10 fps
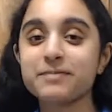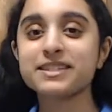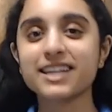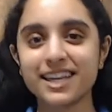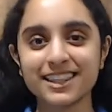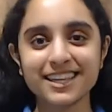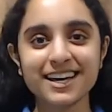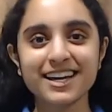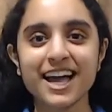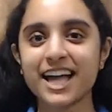is
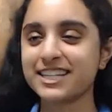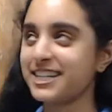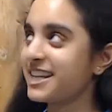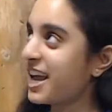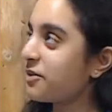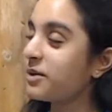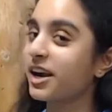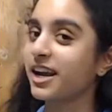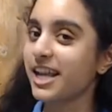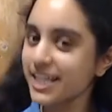Nikita, and today we
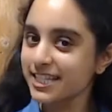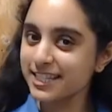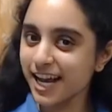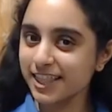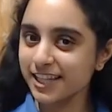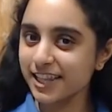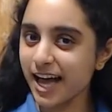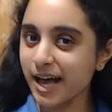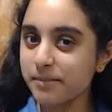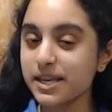are inside the
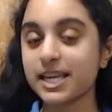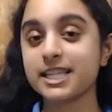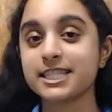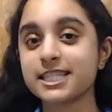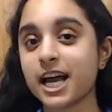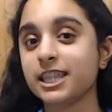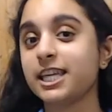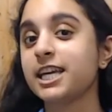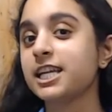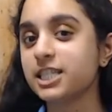lab, inside the
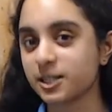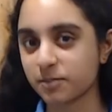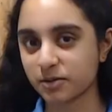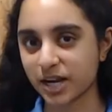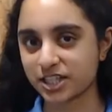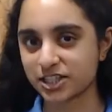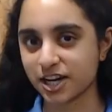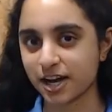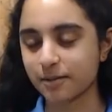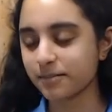Inspiration
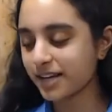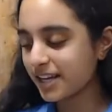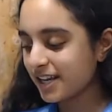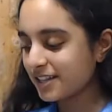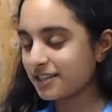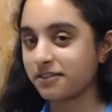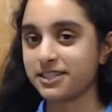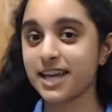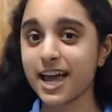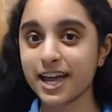Hub. So
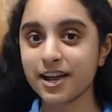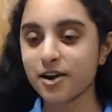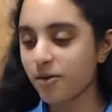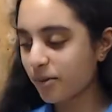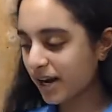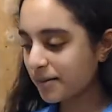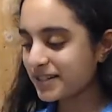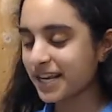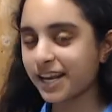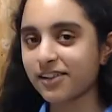today, we're going to be
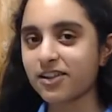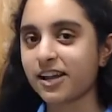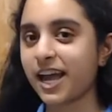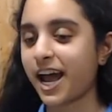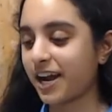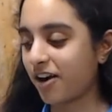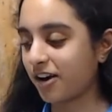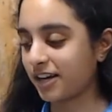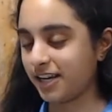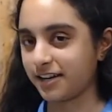taking a look at
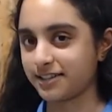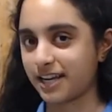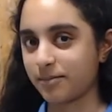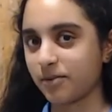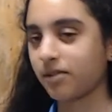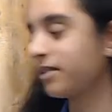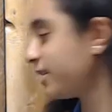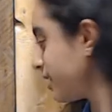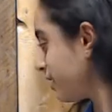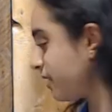our gear table.
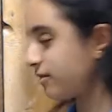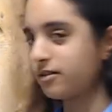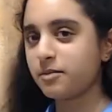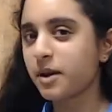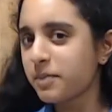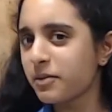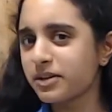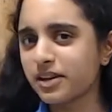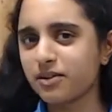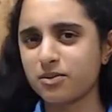You might be
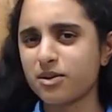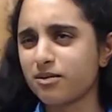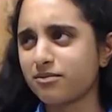wondering, well,